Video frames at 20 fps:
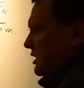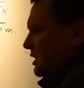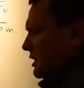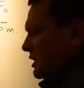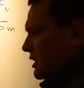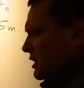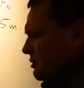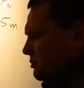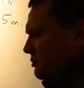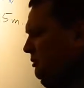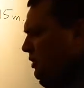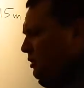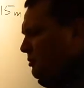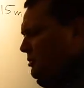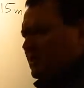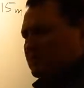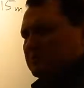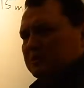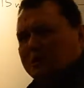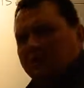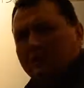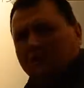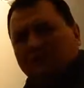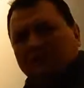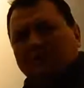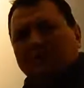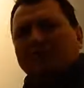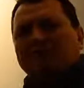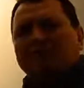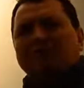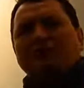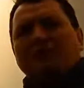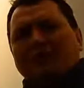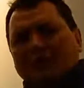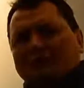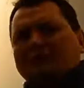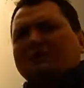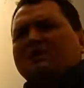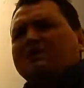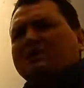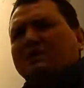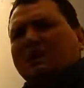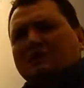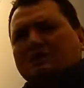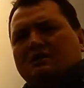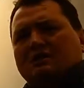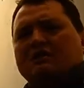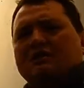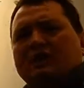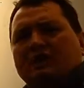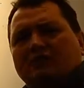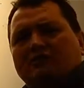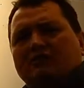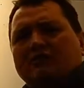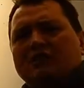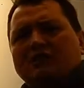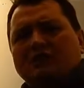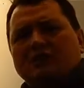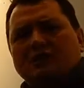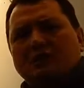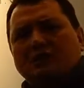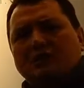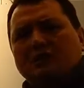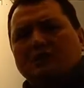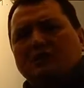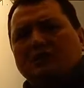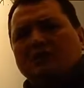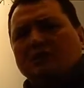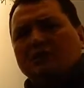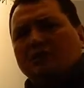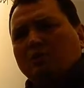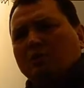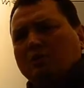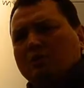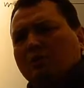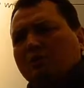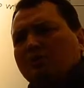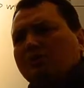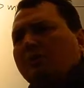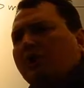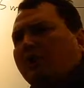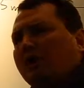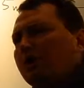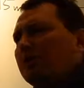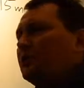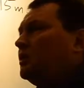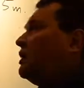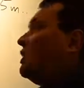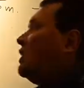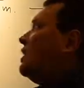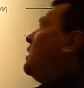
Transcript: Probably after a few exercises like this, you will know